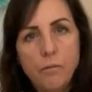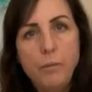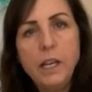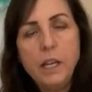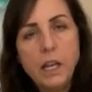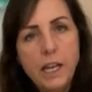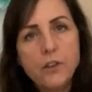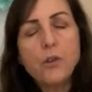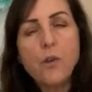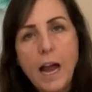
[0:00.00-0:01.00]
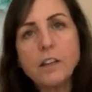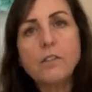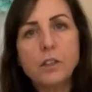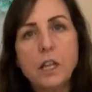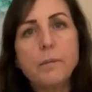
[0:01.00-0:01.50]
be interactive
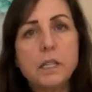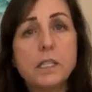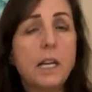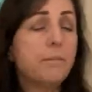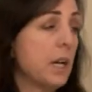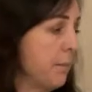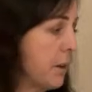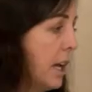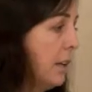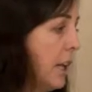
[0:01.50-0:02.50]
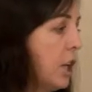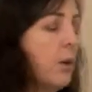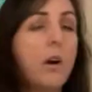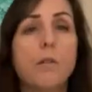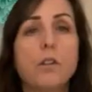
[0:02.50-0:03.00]
with them at the same time, kind of like
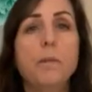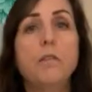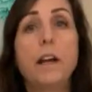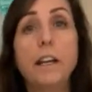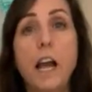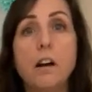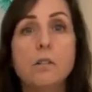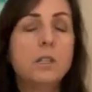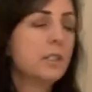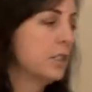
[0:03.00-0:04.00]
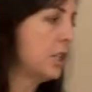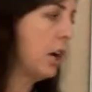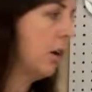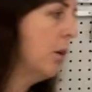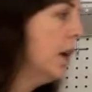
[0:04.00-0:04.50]
you are with me right now. So